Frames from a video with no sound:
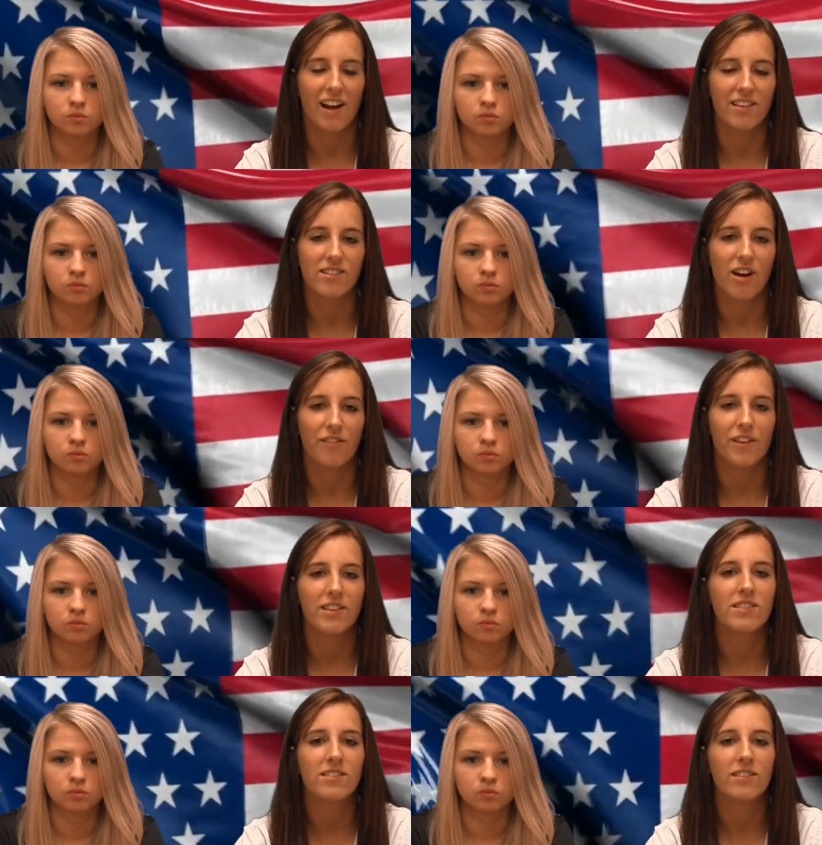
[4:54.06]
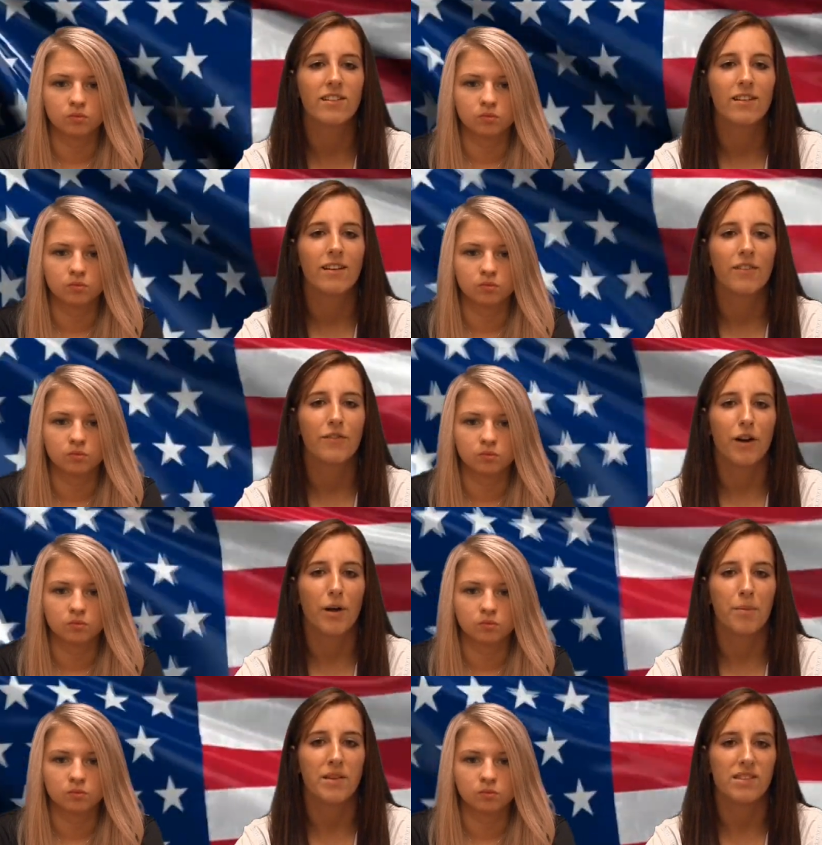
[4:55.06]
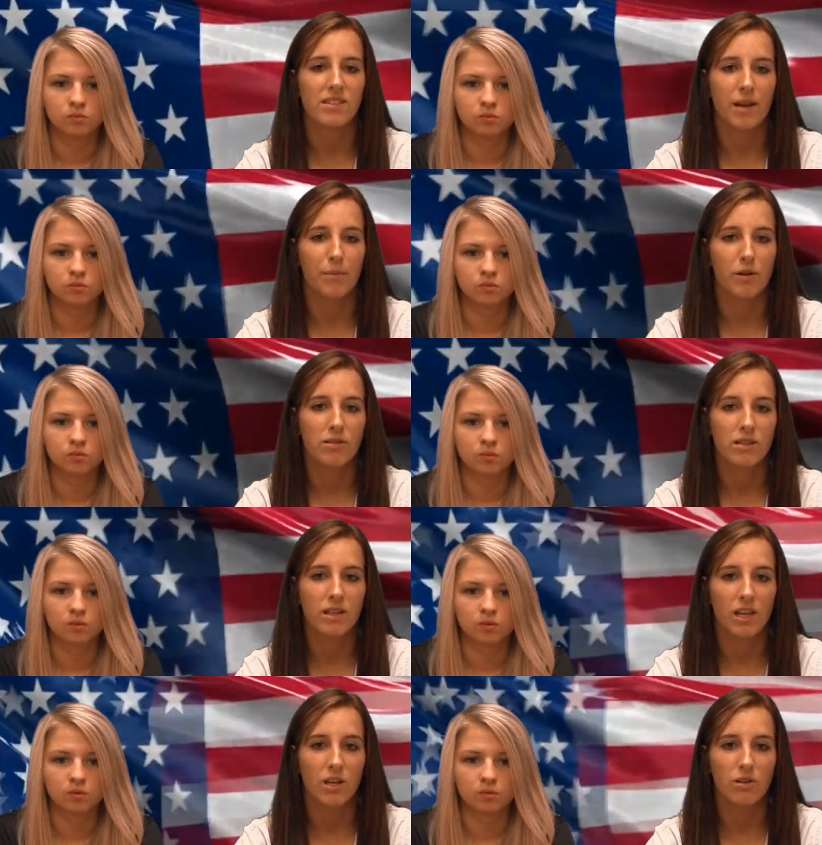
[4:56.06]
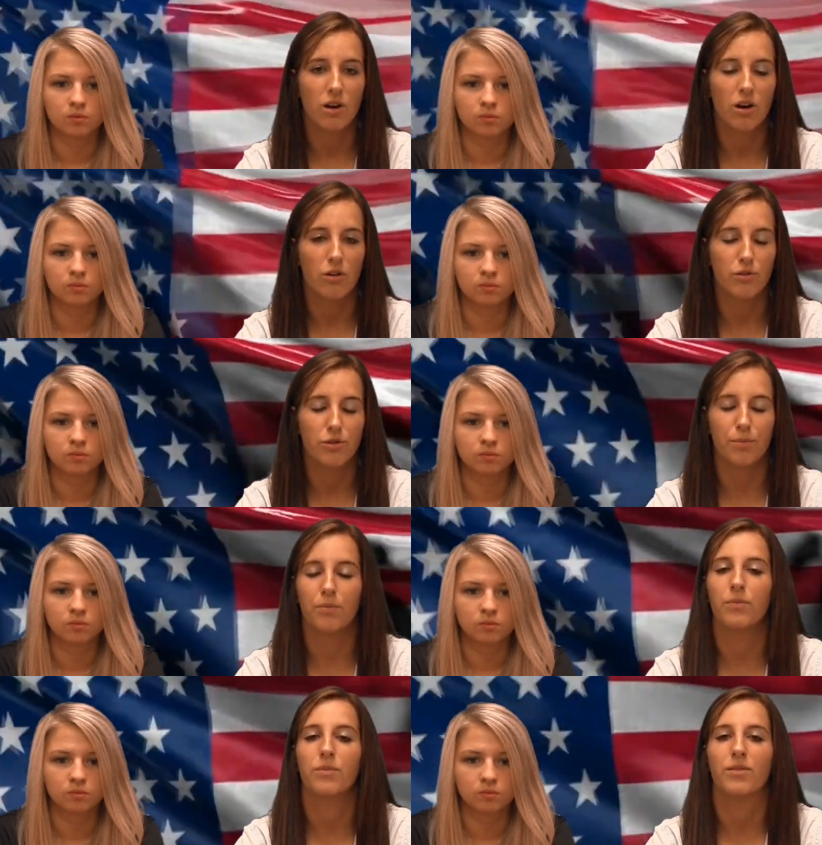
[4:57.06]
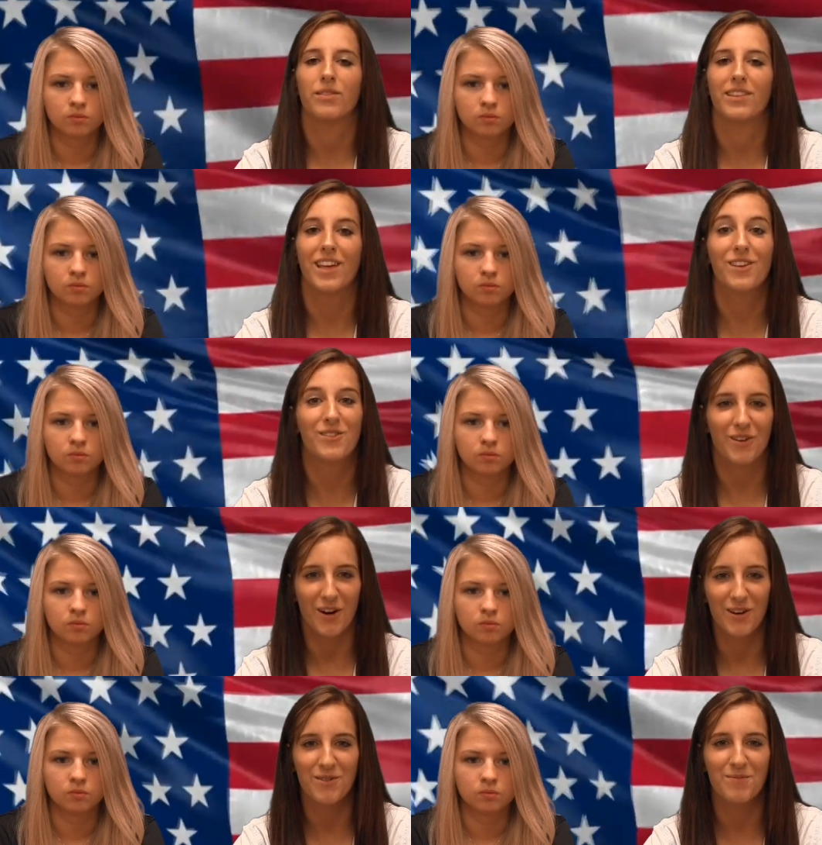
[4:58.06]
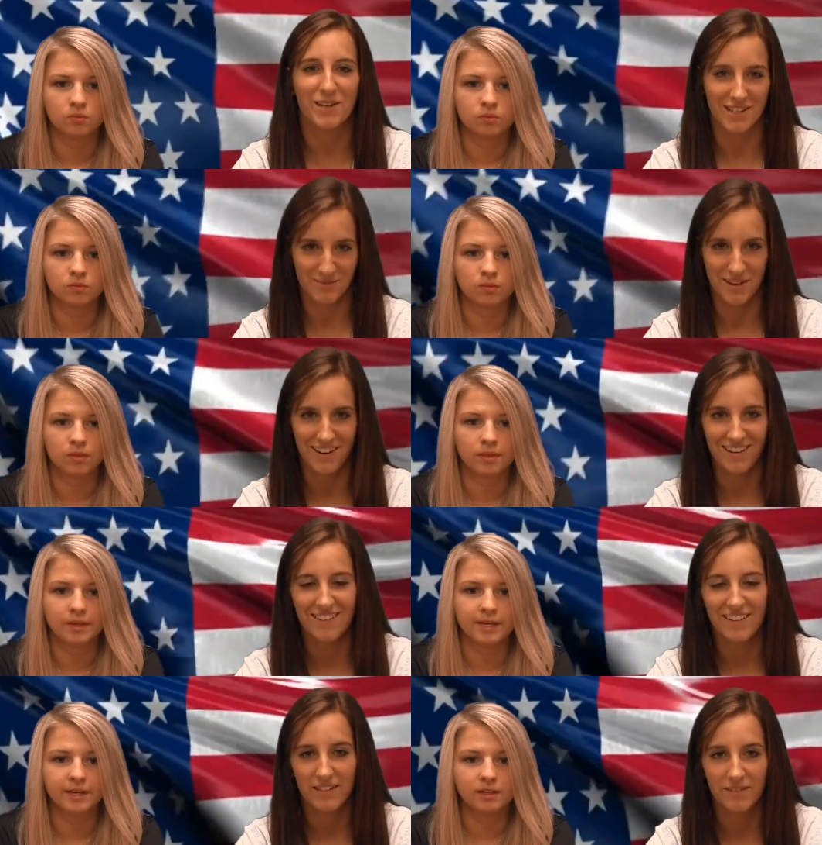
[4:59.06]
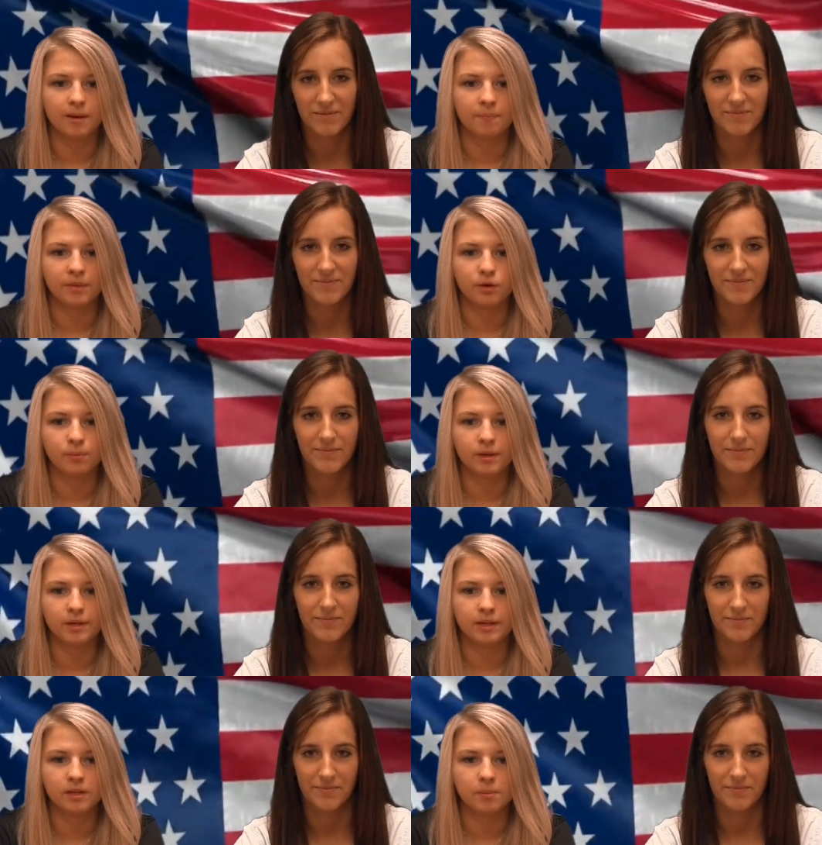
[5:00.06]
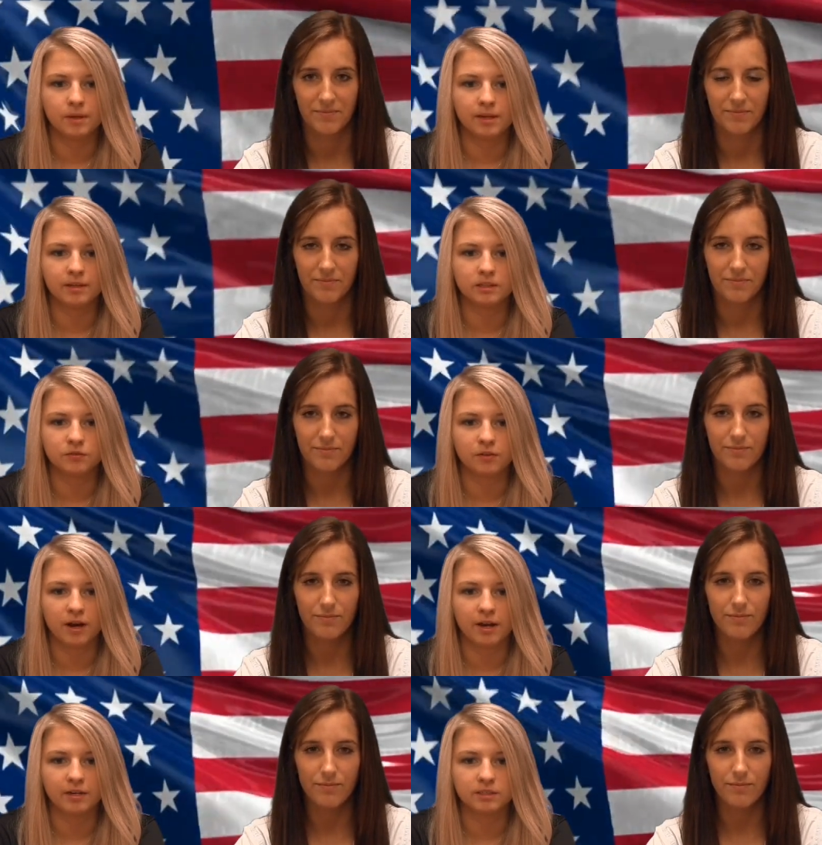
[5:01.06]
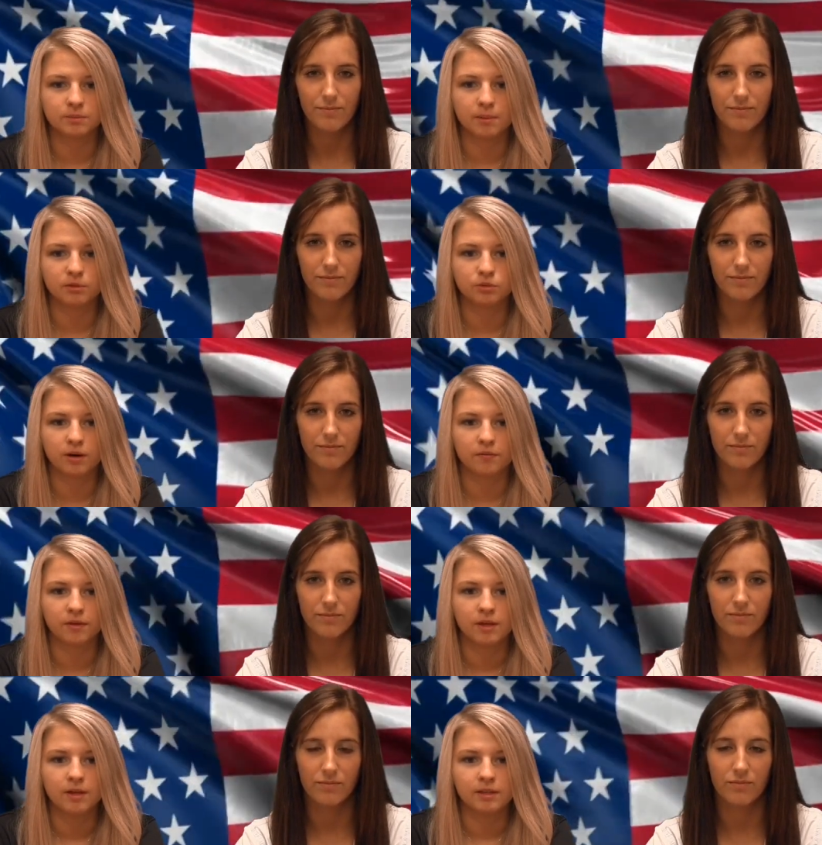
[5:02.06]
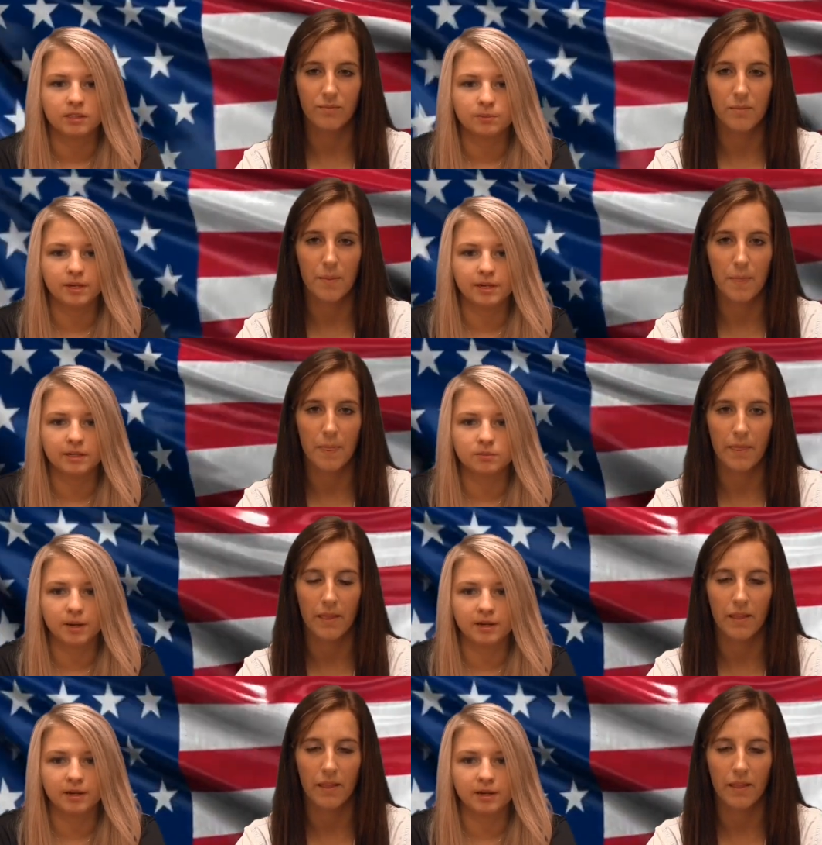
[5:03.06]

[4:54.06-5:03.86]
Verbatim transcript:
Speaker 1: guidance office from Mrs. Ambrose. Thank you to all who to thank you to all who participated.
Speaker 2: Key Club. There will be a Key Club meeting this Friday, September 12th. This meeting is